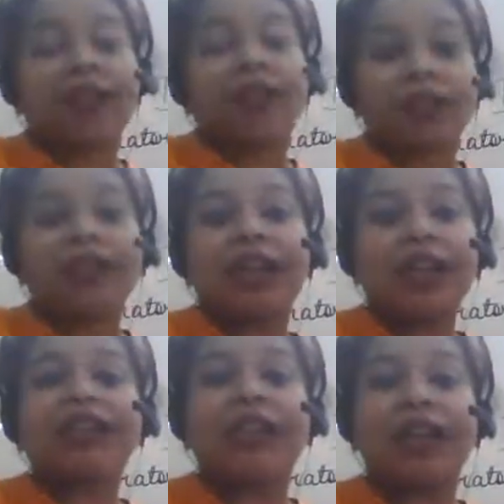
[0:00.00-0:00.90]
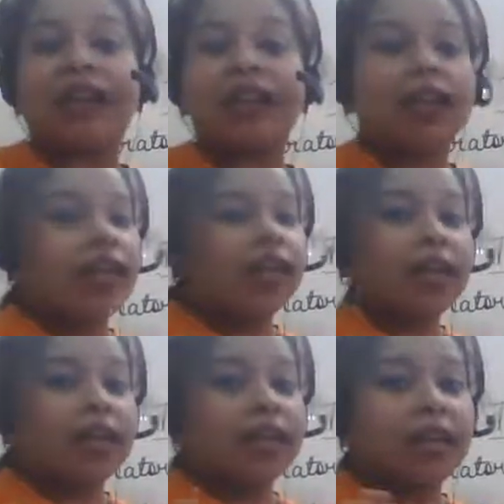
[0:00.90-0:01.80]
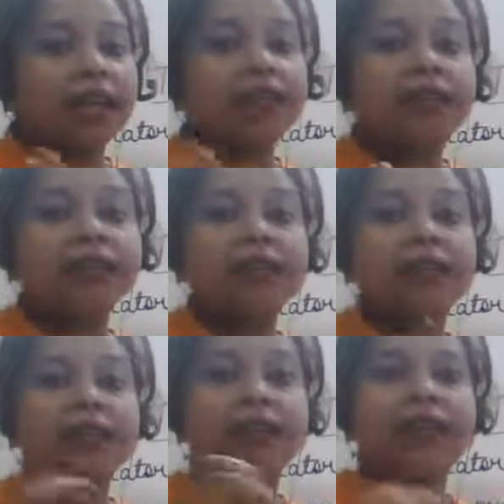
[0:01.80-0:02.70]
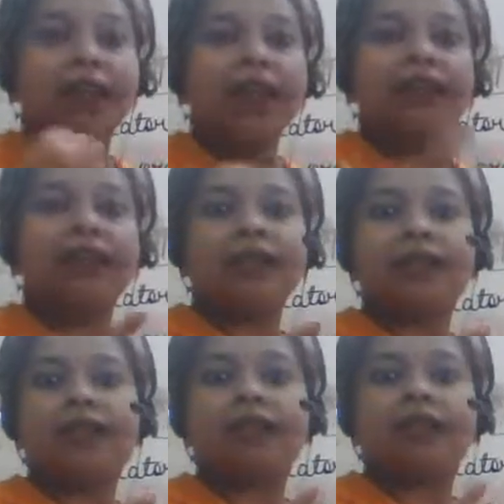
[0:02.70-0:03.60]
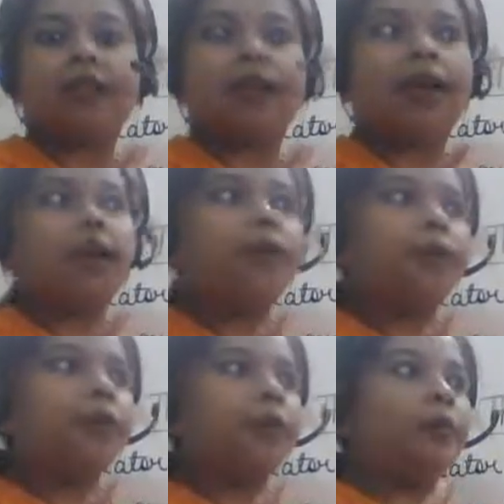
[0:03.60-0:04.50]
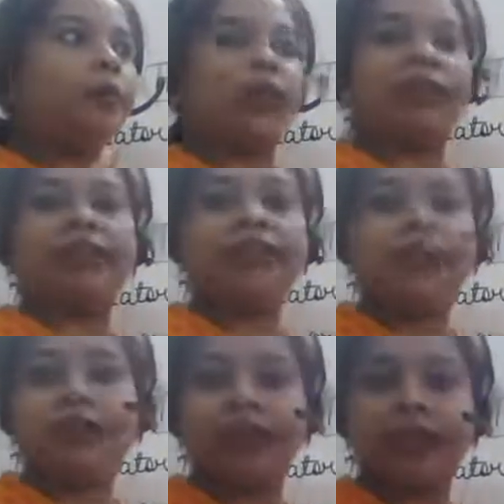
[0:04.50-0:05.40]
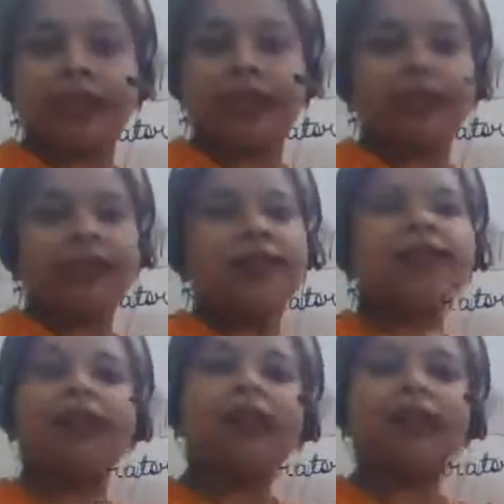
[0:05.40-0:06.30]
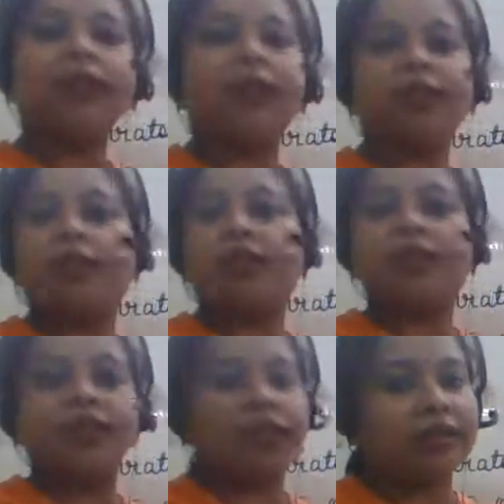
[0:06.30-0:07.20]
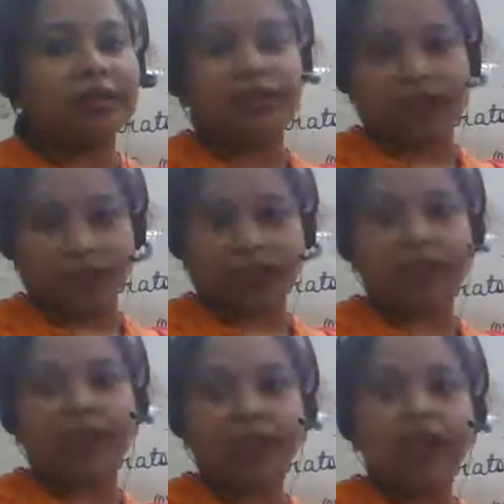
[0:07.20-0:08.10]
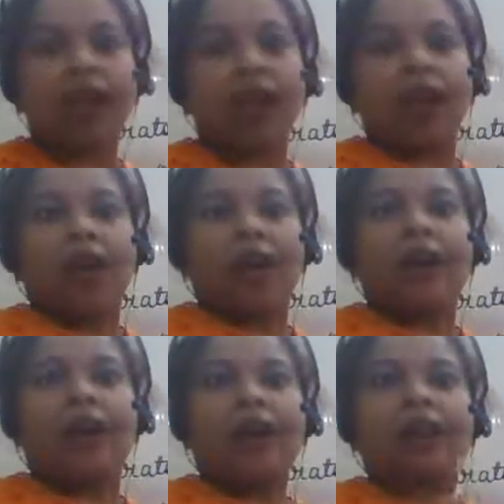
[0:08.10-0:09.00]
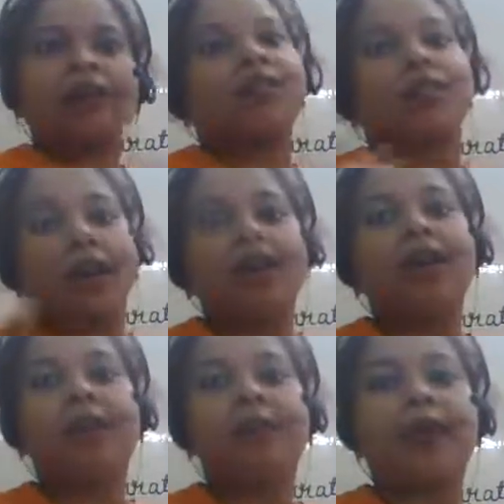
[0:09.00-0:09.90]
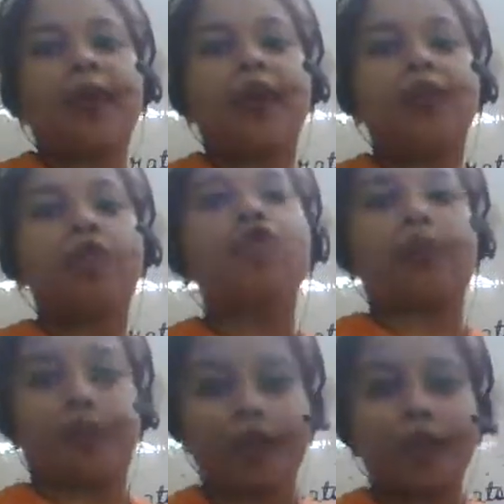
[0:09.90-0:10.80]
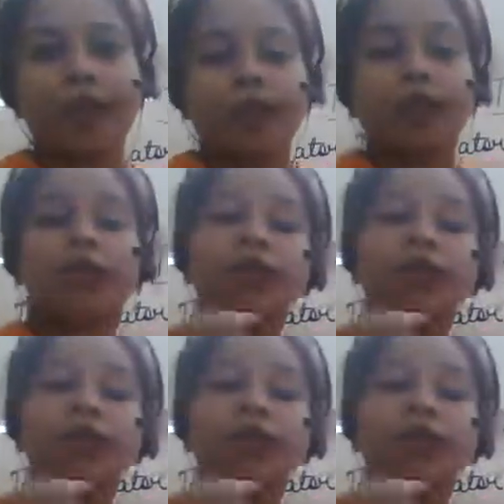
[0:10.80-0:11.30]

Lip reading: So, as I said, he didn't say this very seriously. He didn't take his words very seriously, whereas Sahib took. So,